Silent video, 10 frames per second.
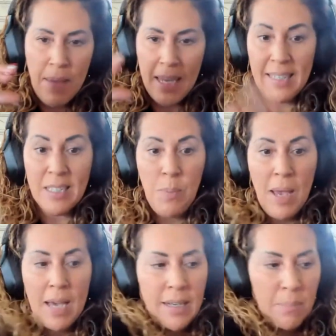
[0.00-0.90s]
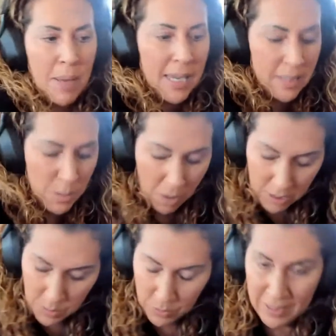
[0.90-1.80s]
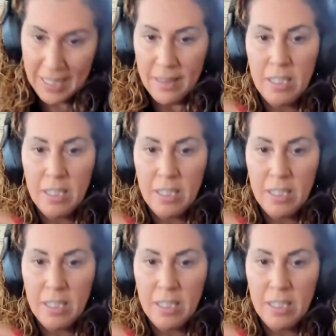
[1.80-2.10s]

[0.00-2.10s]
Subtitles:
make it as padded as possible.